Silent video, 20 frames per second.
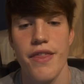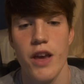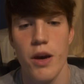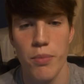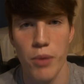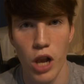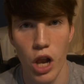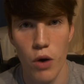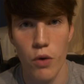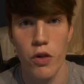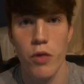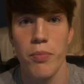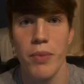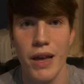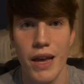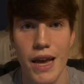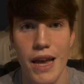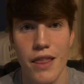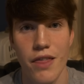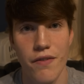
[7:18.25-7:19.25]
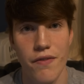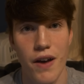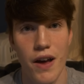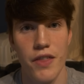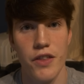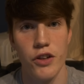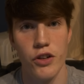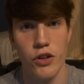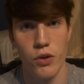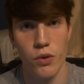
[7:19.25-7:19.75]
the upper lower split in the
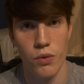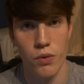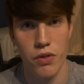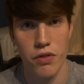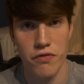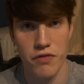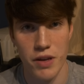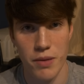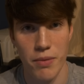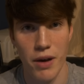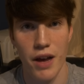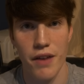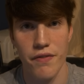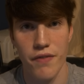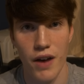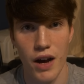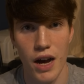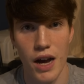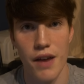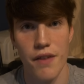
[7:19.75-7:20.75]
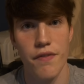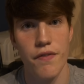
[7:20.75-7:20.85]
fact that you do 3x5,